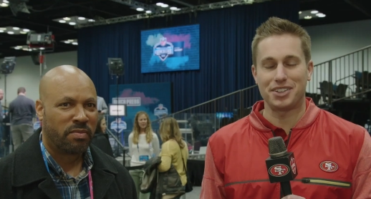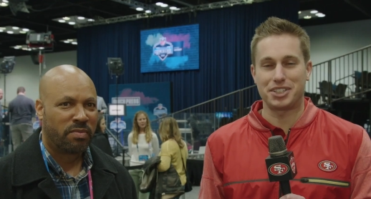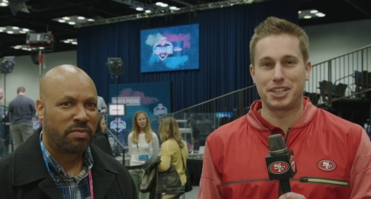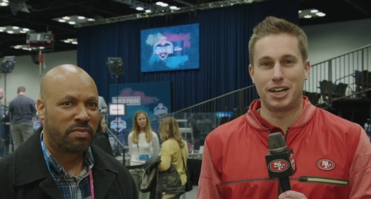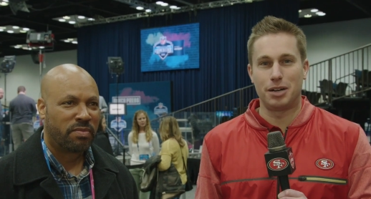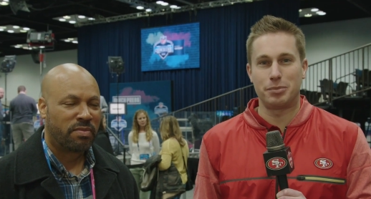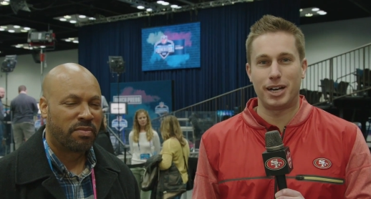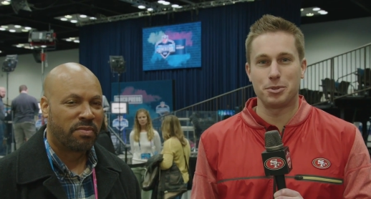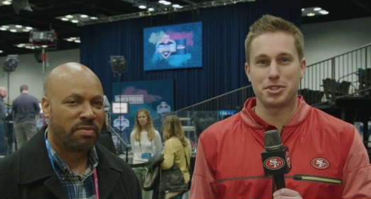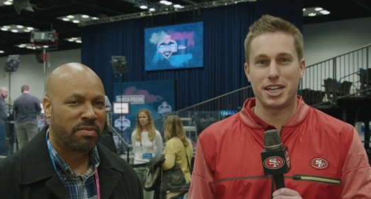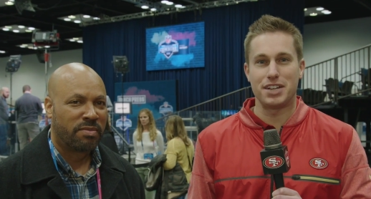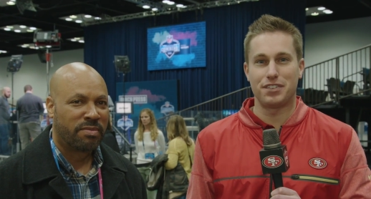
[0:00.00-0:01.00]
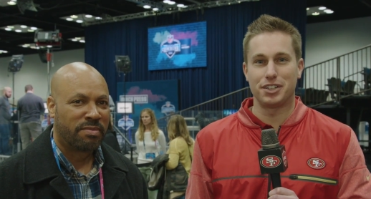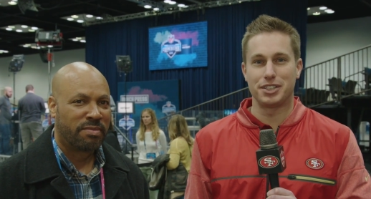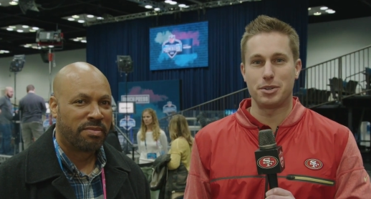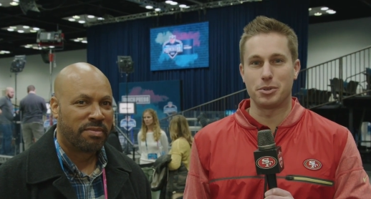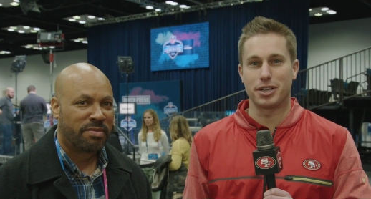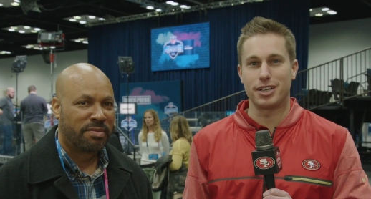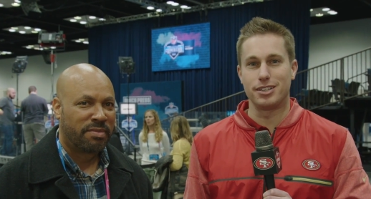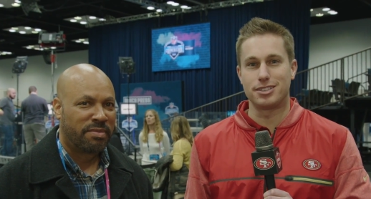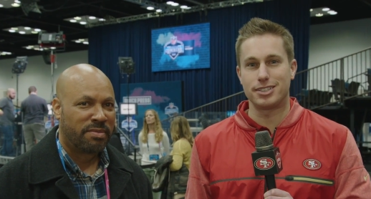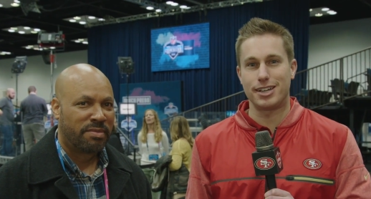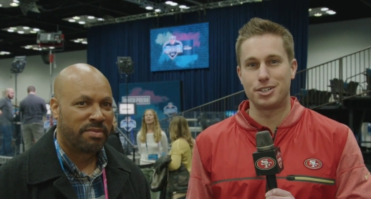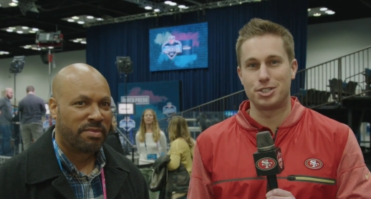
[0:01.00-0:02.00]
Speaker 1: at the combine with NFL Network
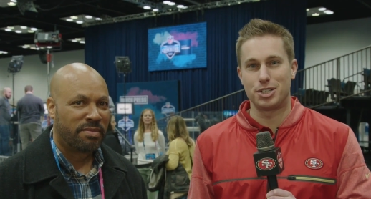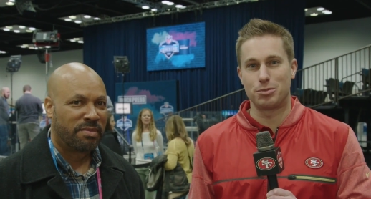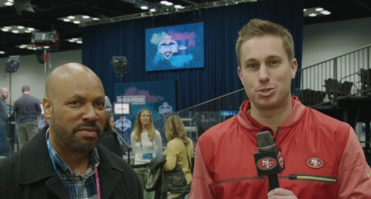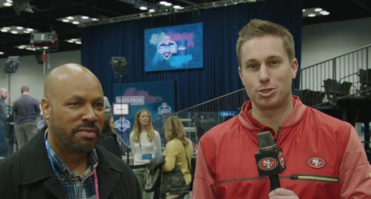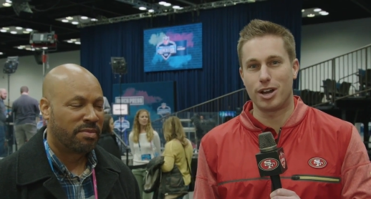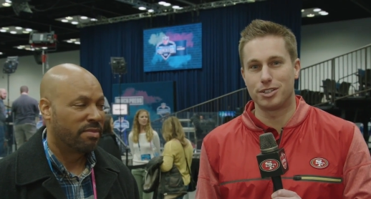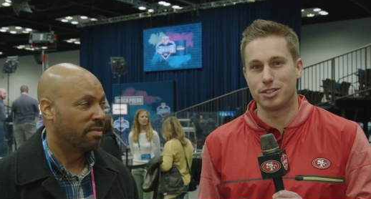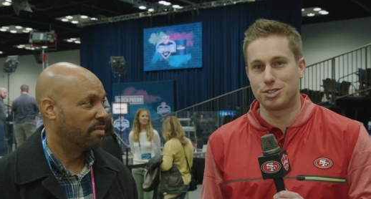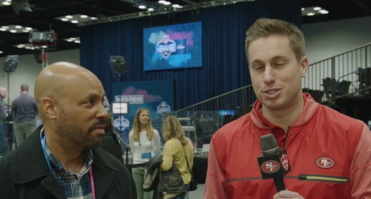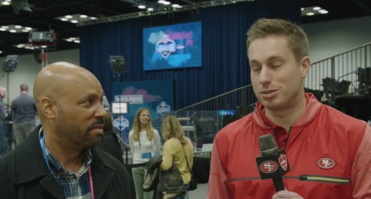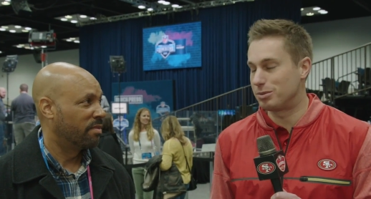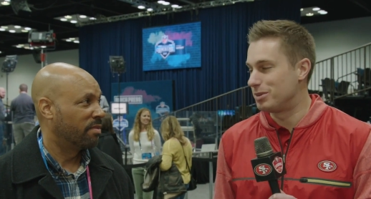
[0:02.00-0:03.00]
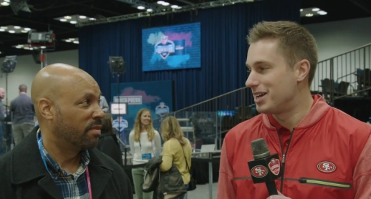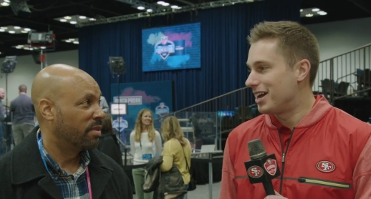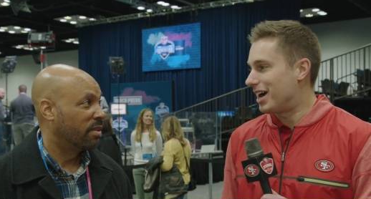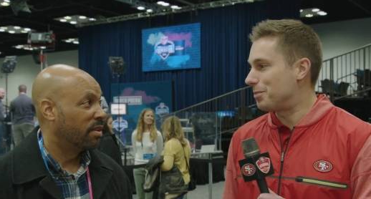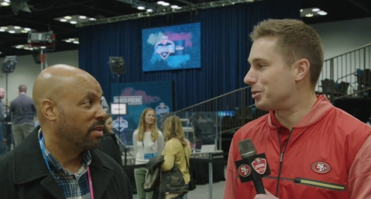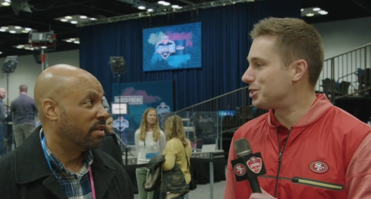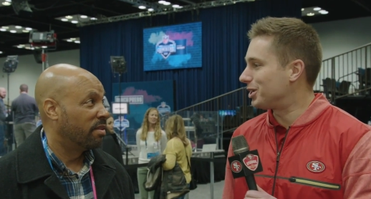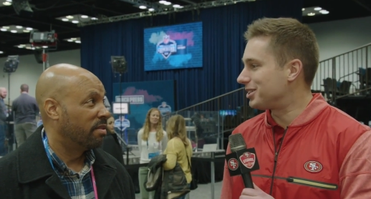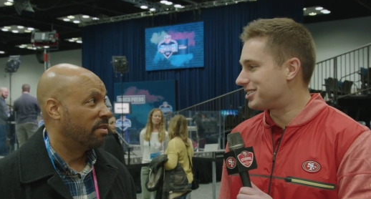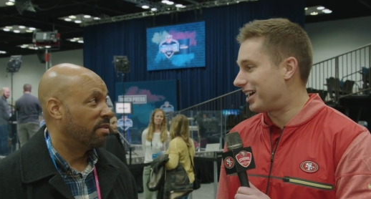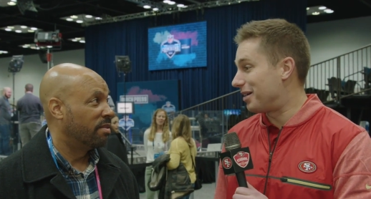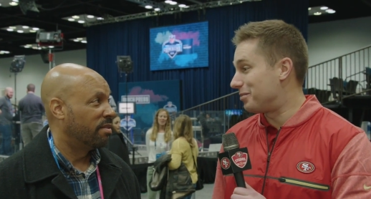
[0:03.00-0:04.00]
insider Jim Trotter. Jim, I appreciate your
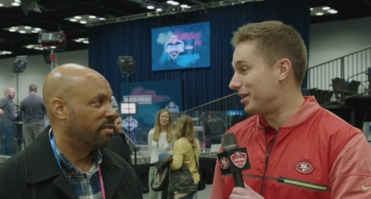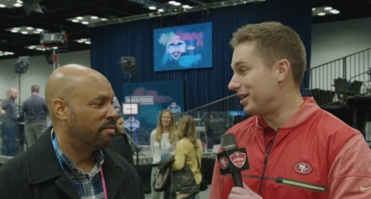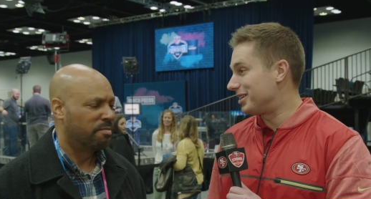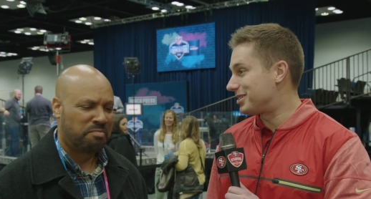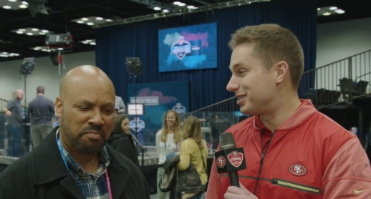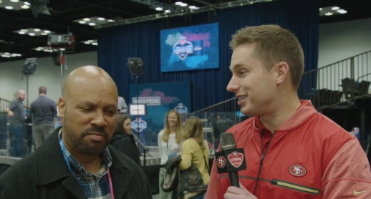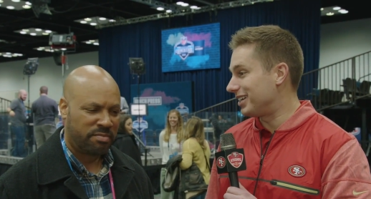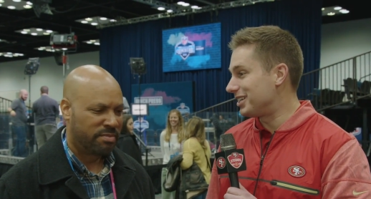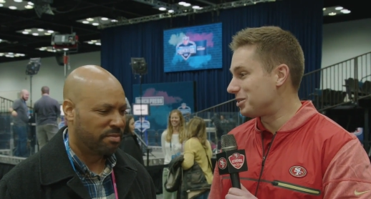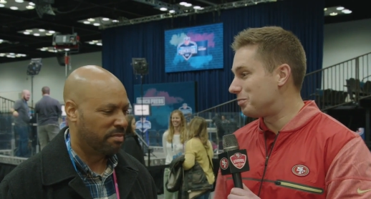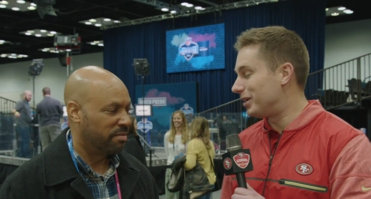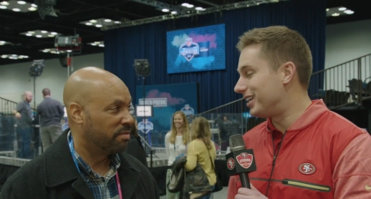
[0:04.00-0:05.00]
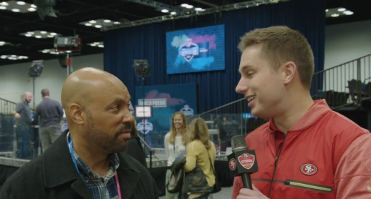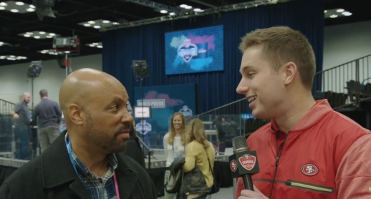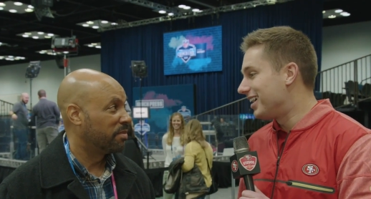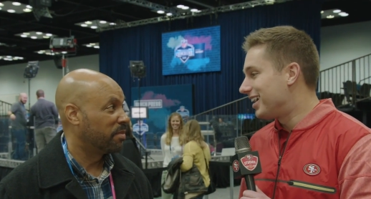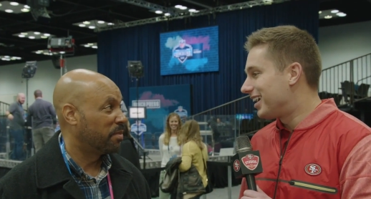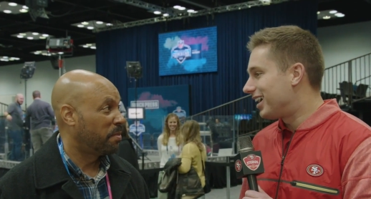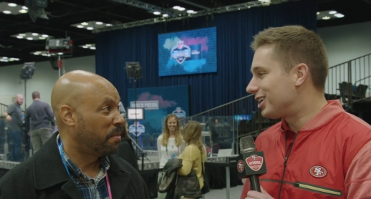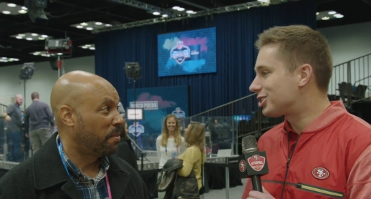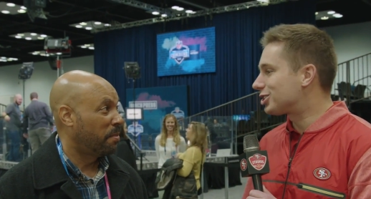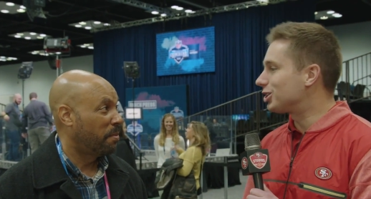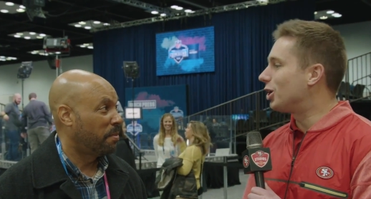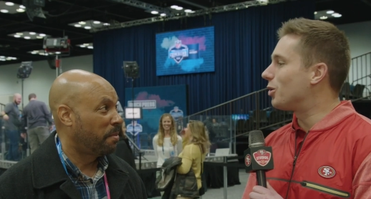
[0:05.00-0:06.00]
time, man. It's it's been a
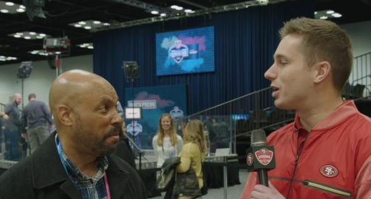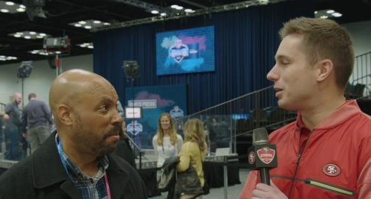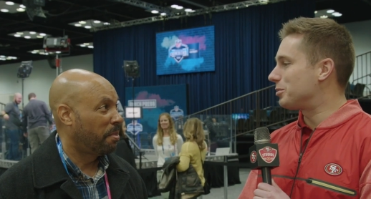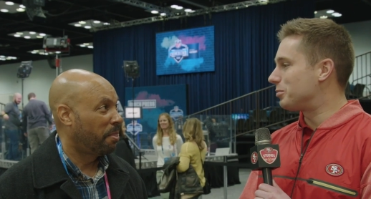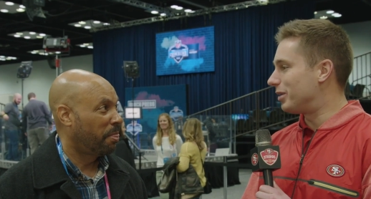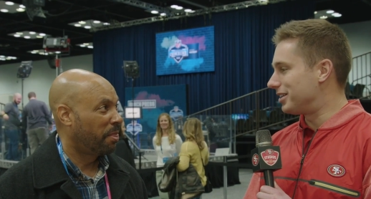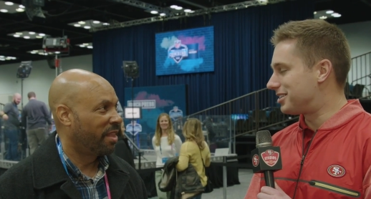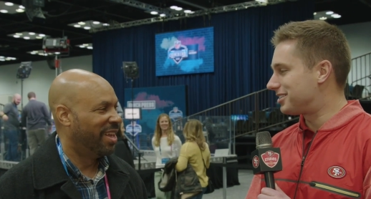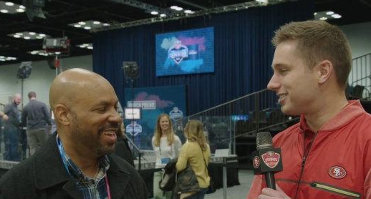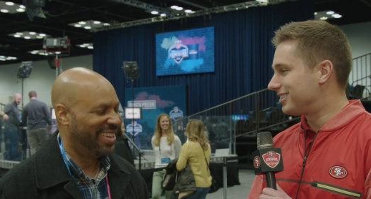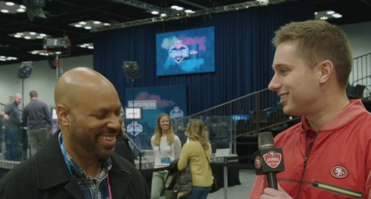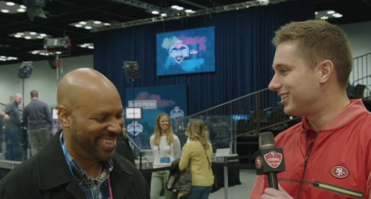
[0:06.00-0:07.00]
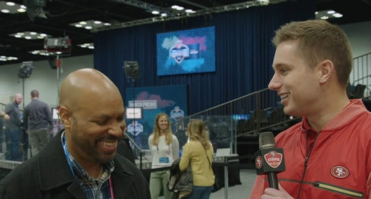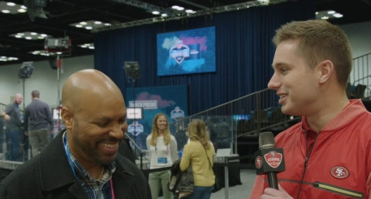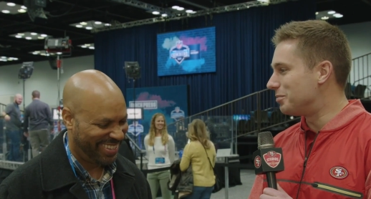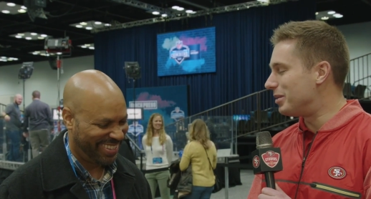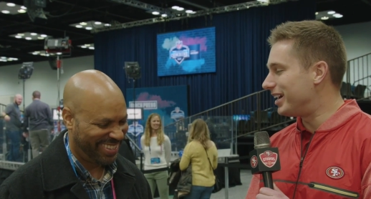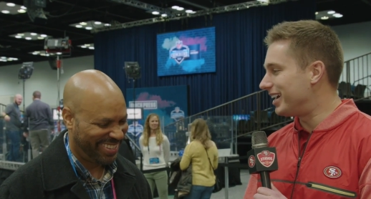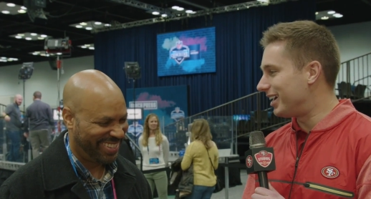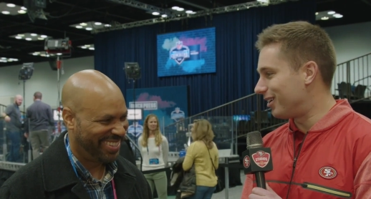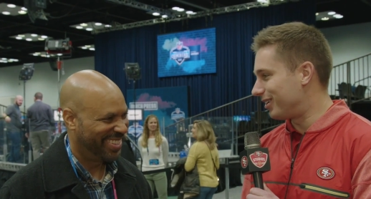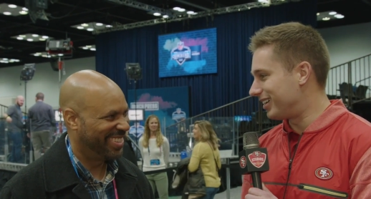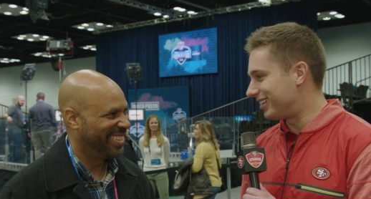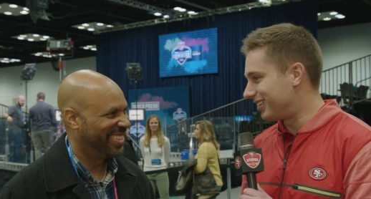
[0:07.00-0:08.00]
slow couple months in the Bay
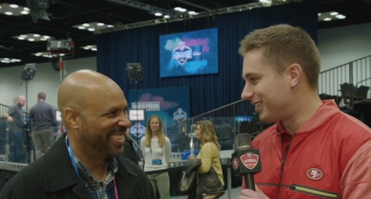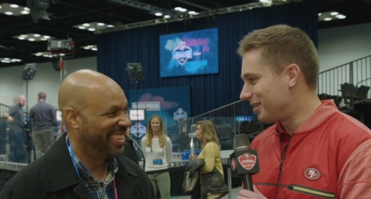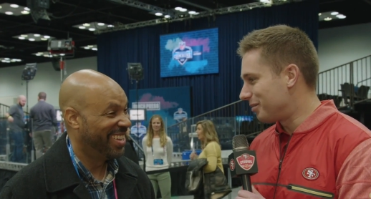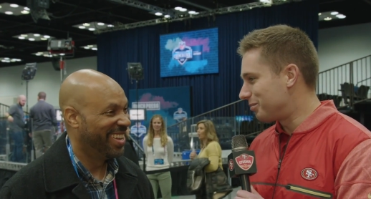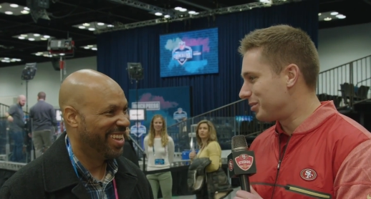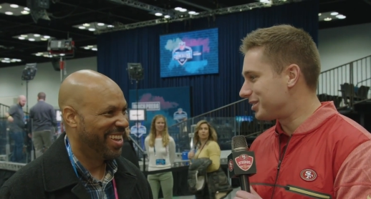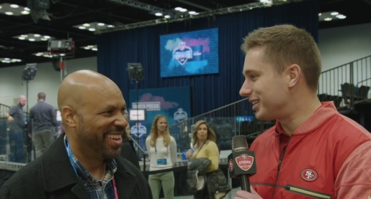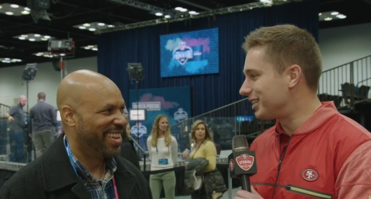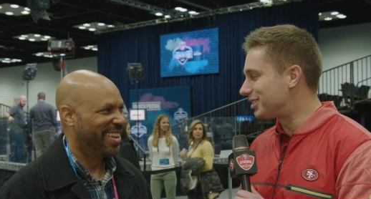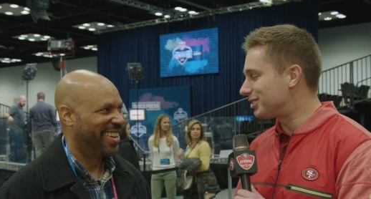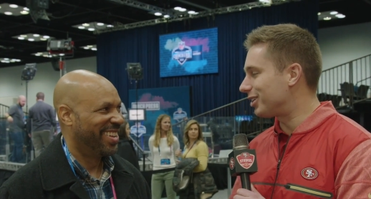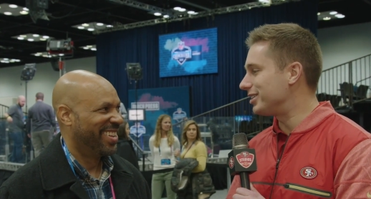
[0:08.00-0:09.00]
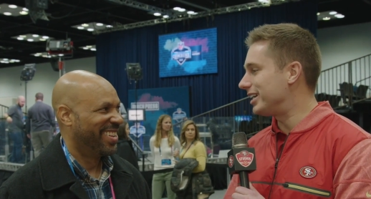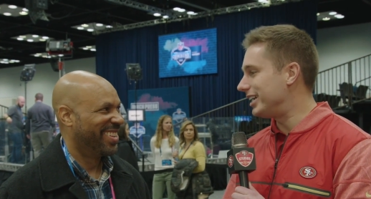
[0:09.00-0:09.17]
Area, but things starting to